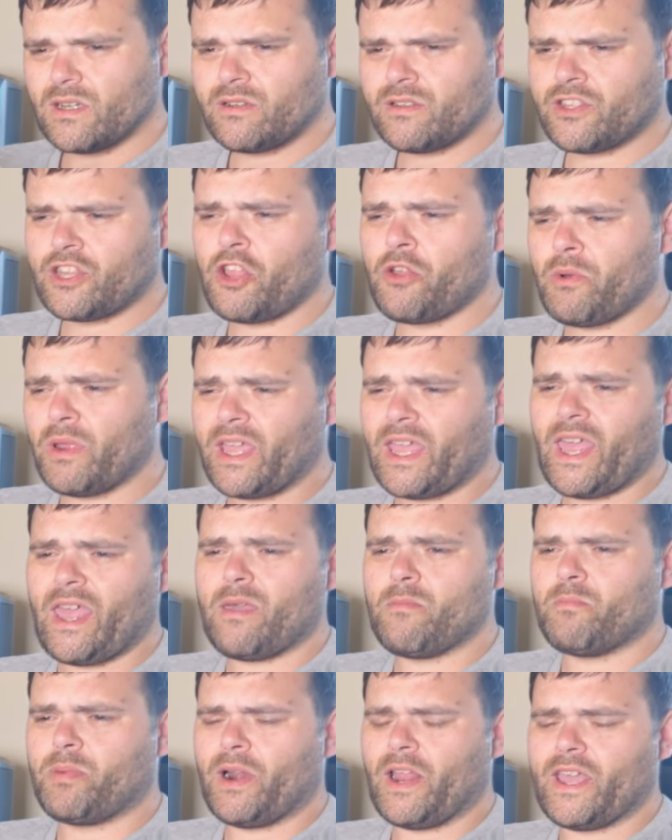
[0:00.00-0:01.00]
During
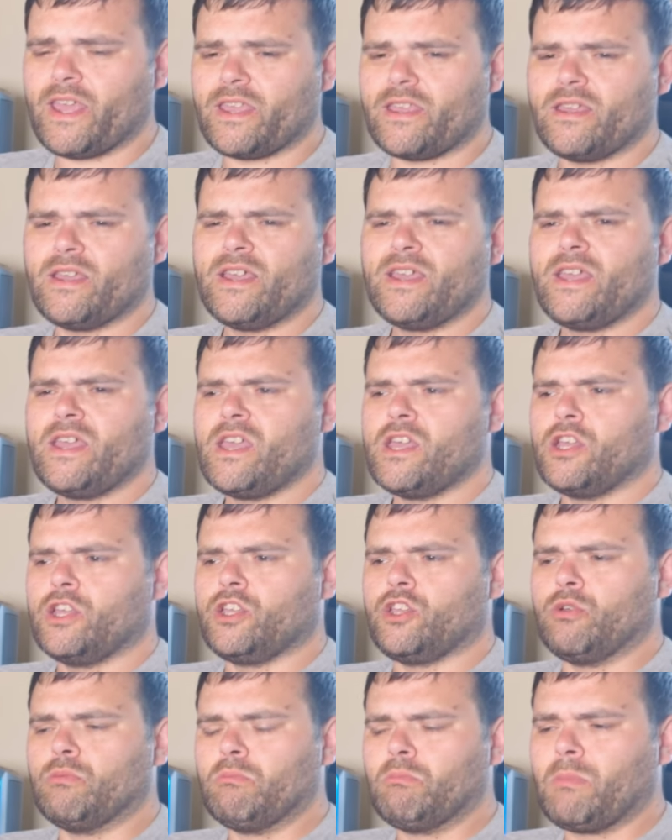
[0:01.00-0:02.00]
gameplay,
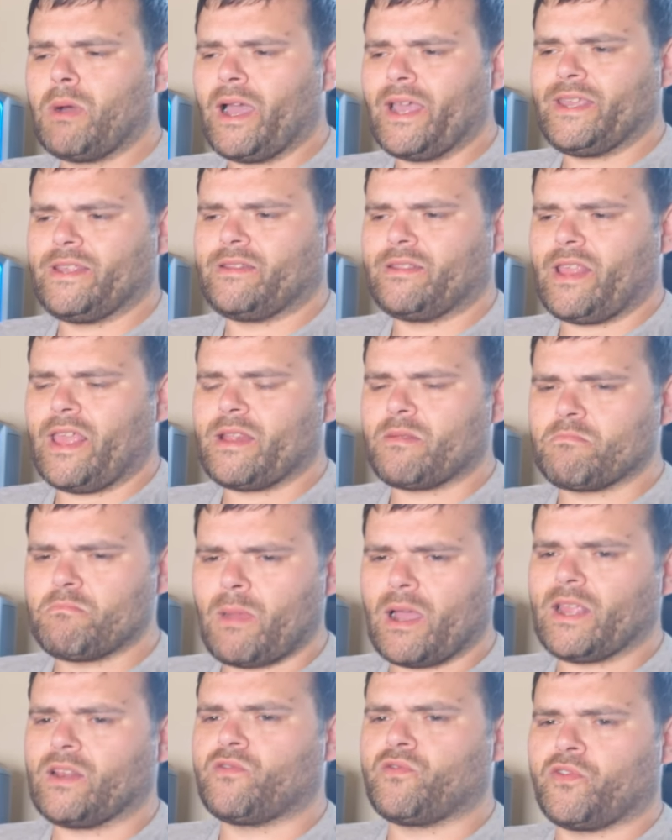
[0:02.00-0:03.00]
you might it
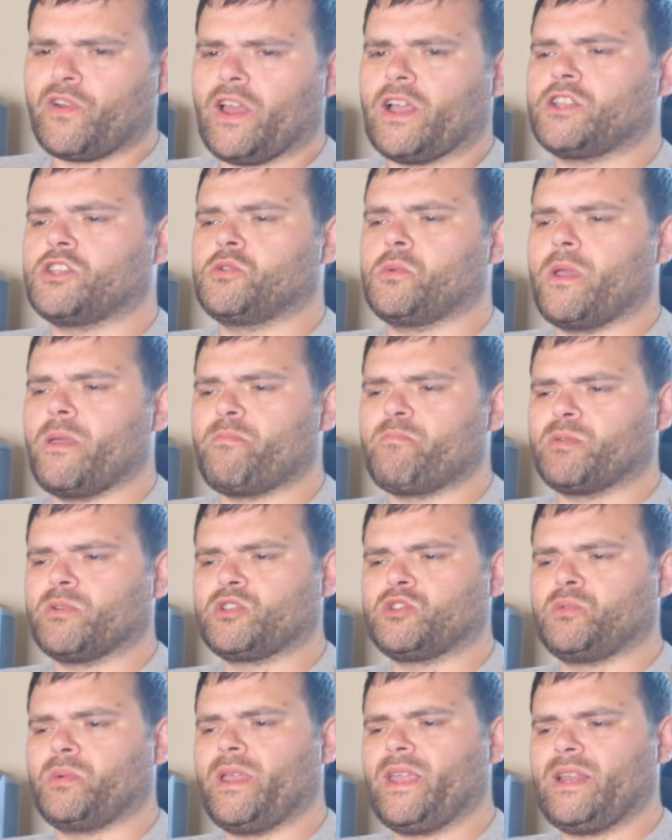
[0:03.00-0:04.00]
might fluctuate
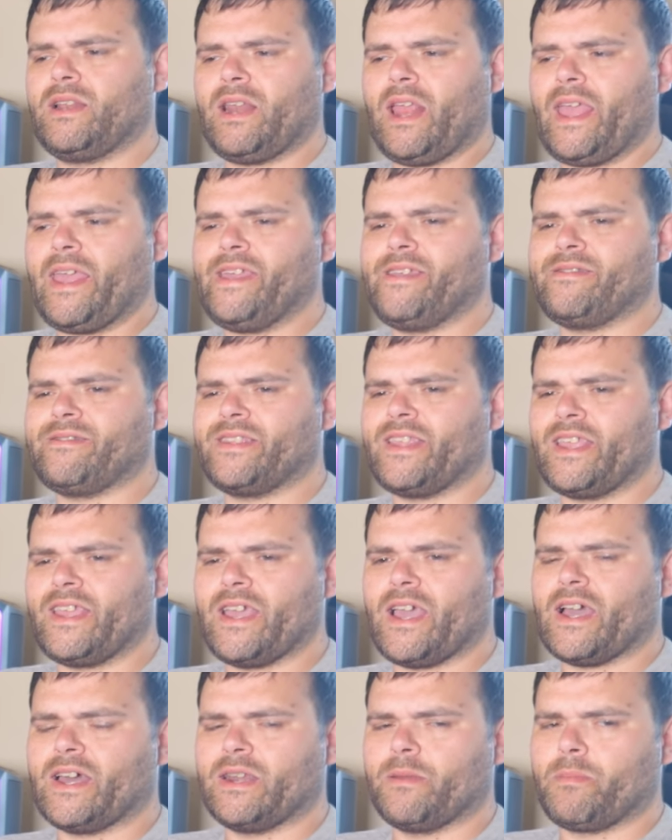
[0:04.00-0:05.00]
between
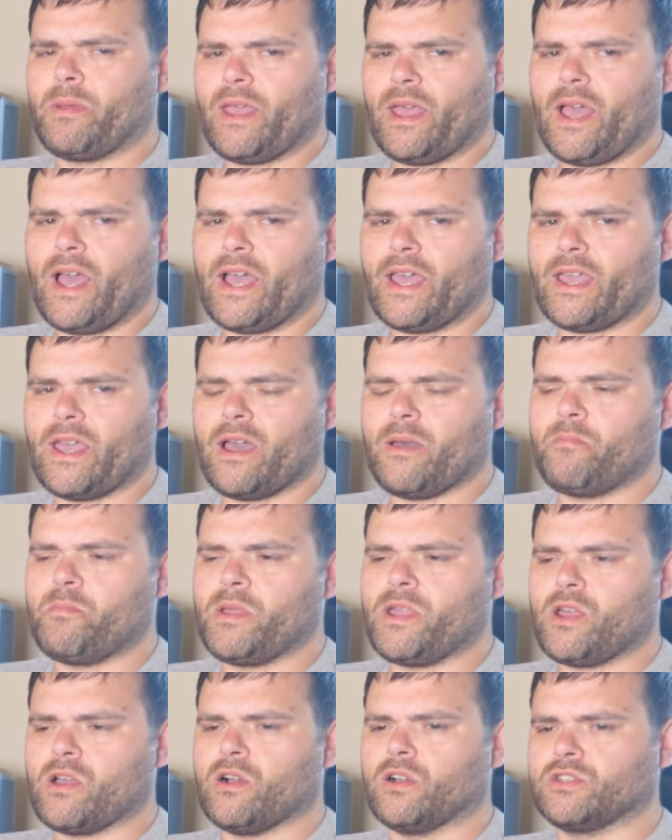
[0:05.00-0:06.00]
80 and a bit higher
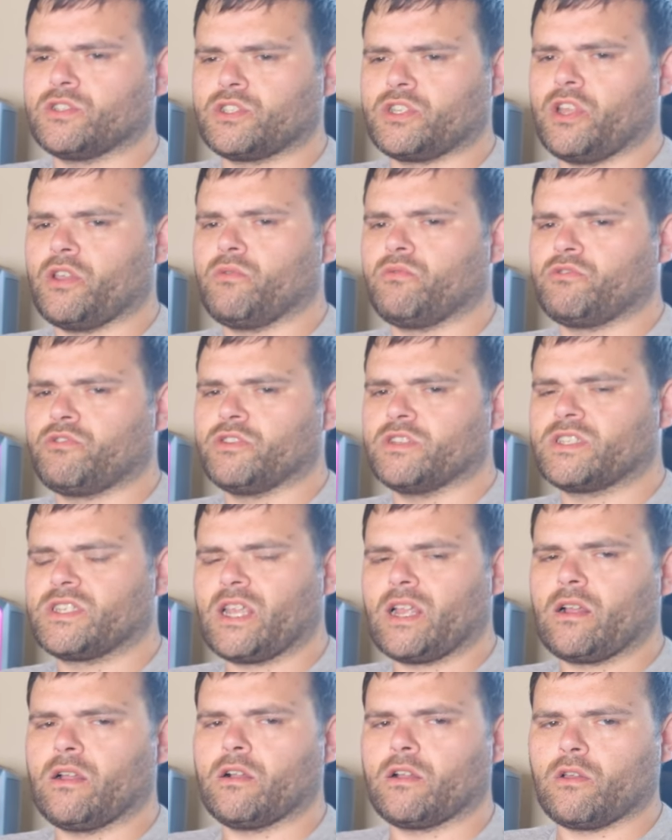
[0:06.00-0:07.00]
because due to
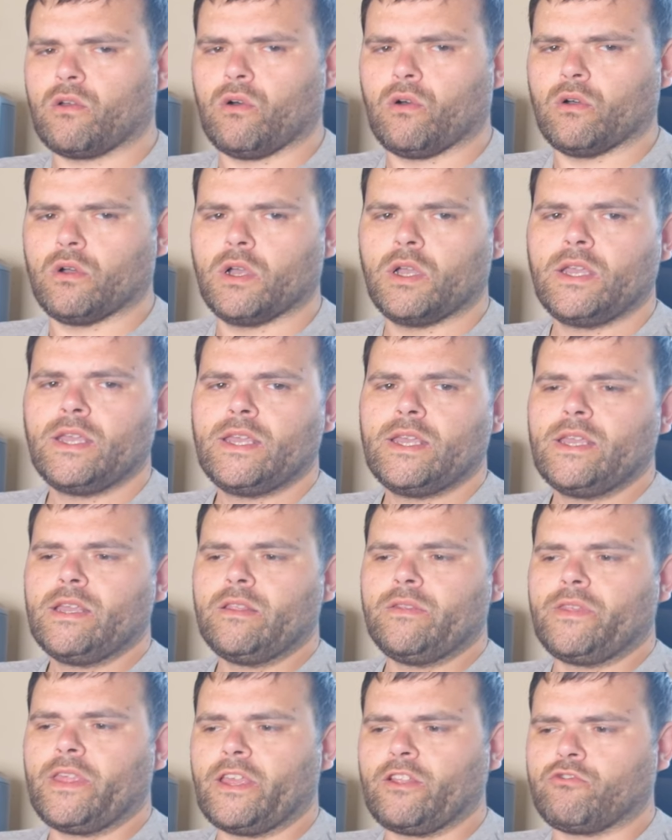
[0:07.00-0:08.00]
single core,
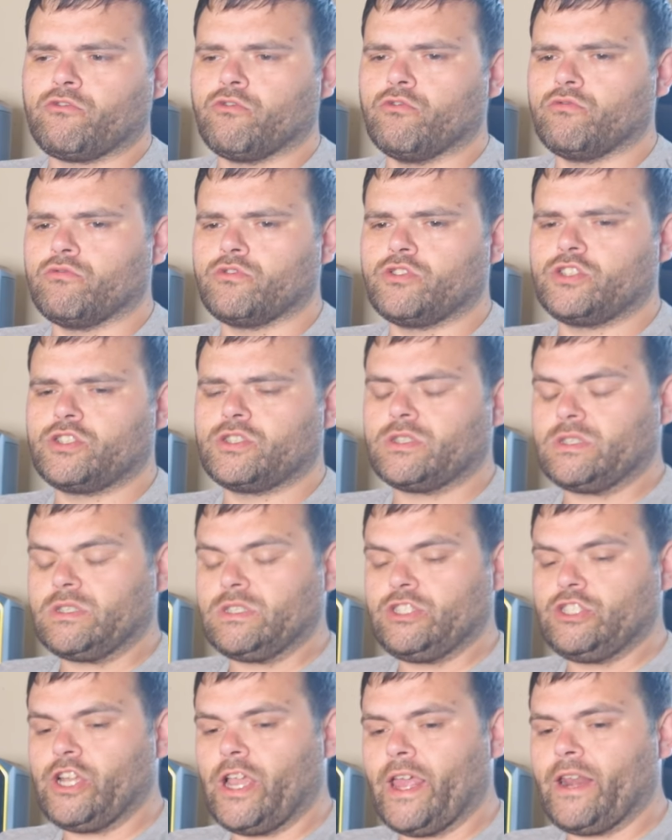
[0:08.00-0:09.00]
they do
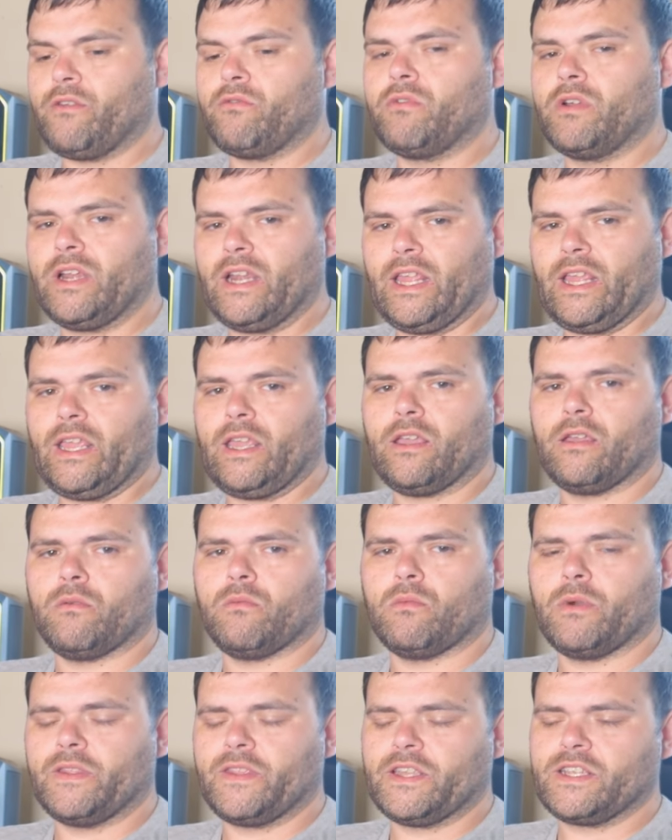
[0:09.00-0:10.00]
generally
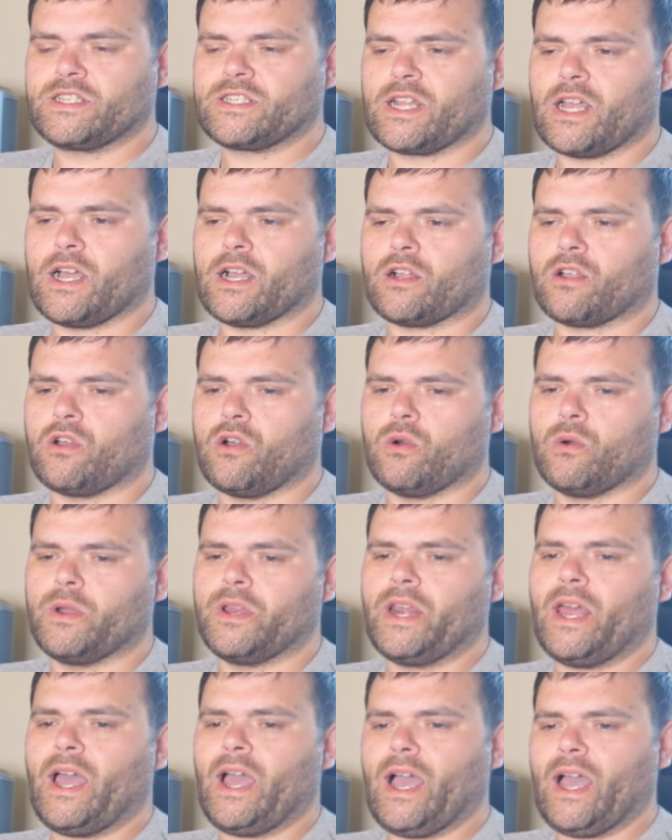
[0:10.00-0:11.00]
when they start
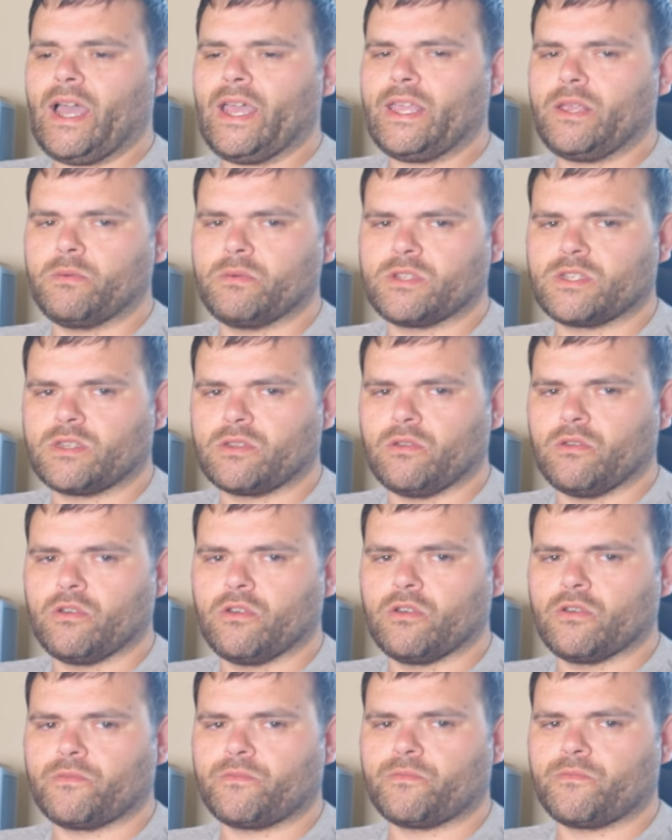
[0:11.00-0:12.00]
going high with
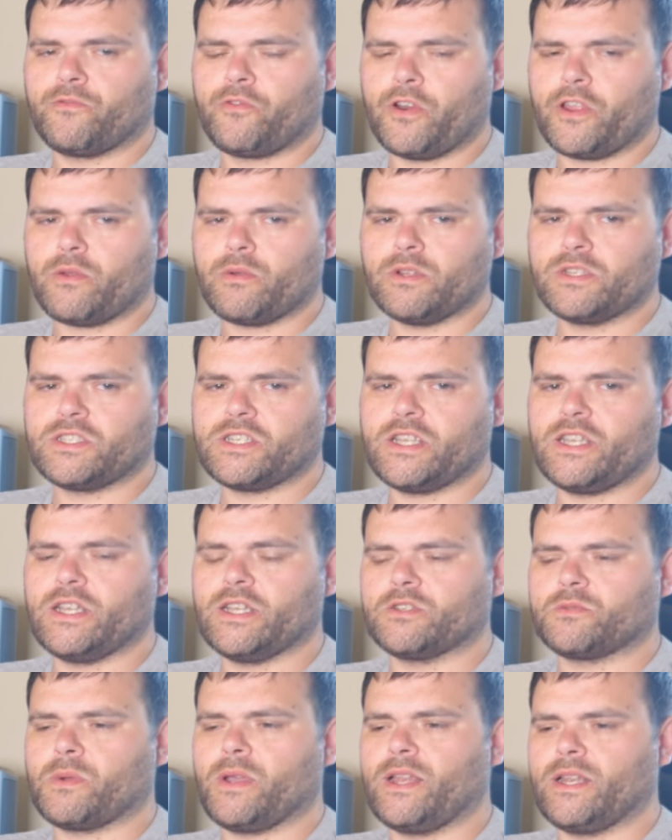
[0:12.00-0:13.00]
the frequency
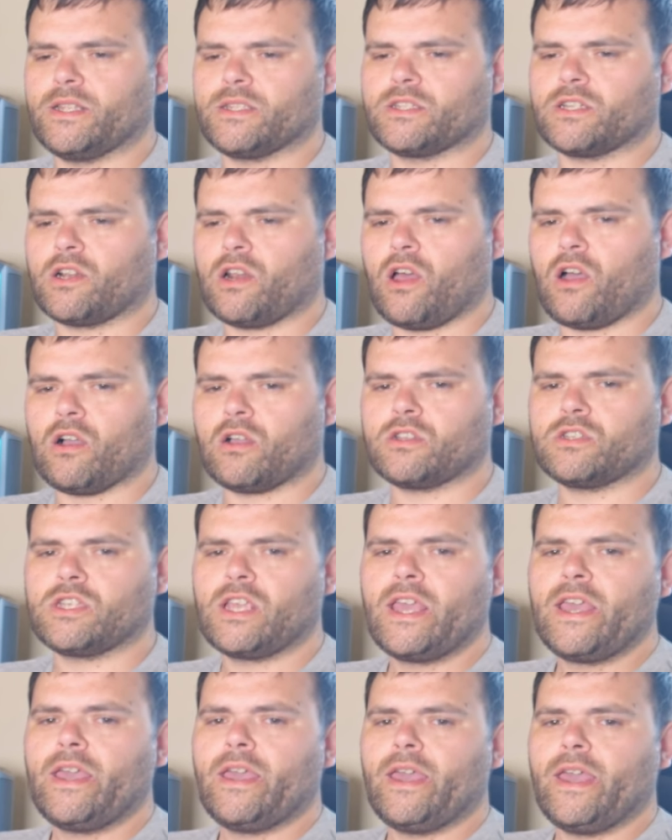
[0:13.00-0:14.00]
as well as the clocks,
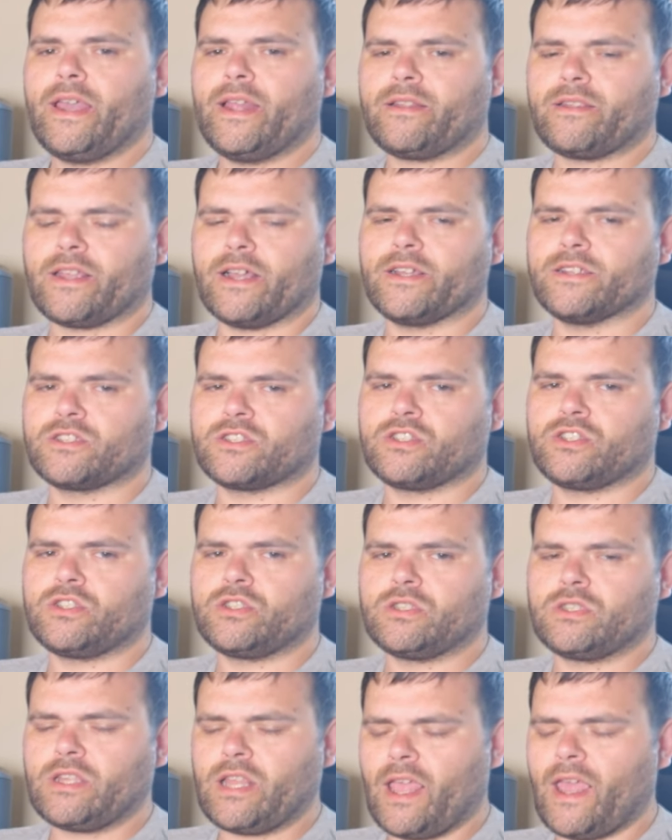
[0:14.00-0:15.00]
it does
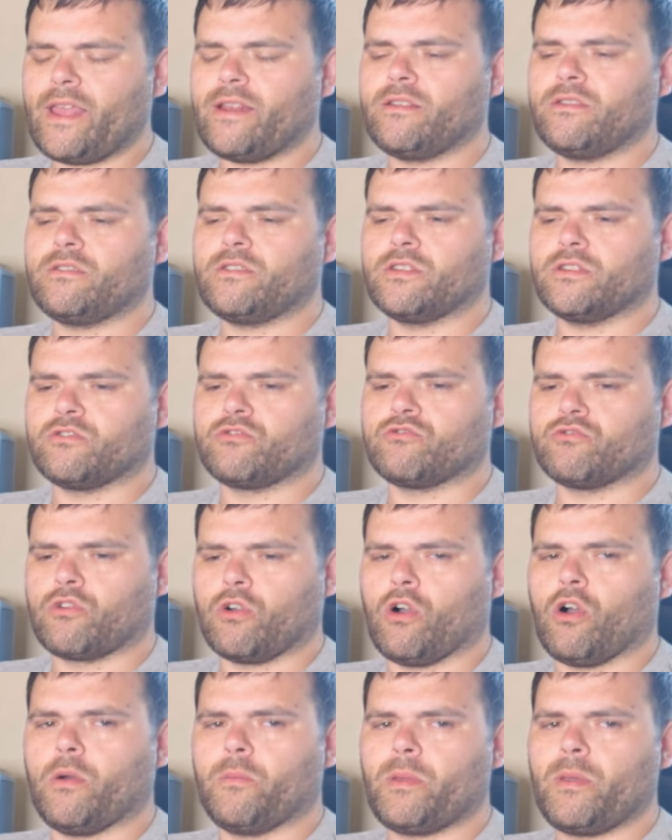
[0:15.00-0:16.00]
tend to
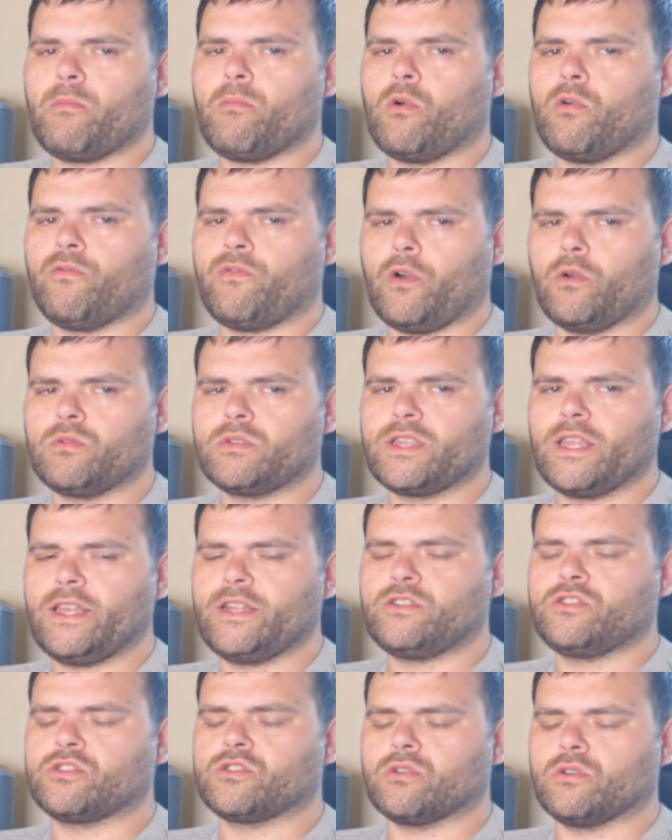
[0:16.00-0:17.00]
draw a bit more voltage.